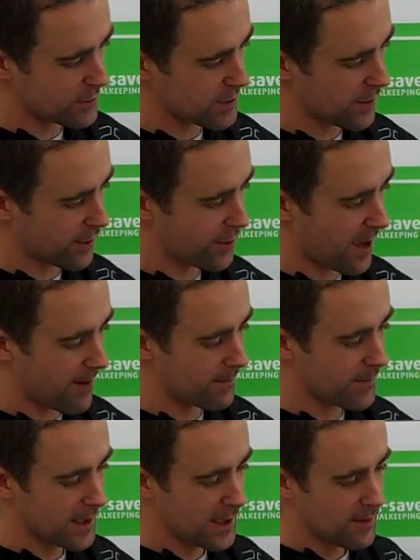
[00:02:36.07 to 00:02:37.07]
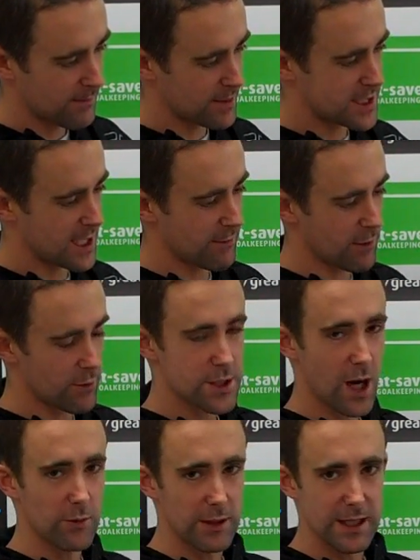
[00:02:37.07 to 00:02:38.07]
So the thumb material
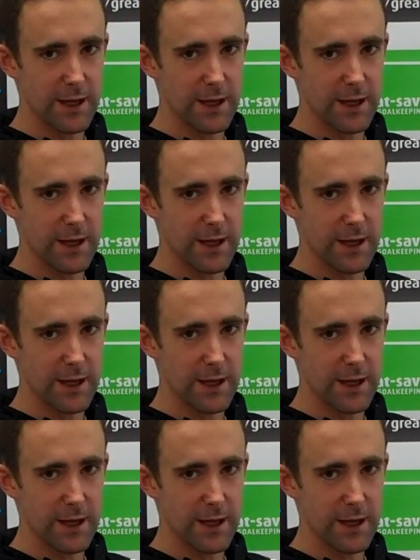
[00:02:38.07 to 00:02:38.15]
is totally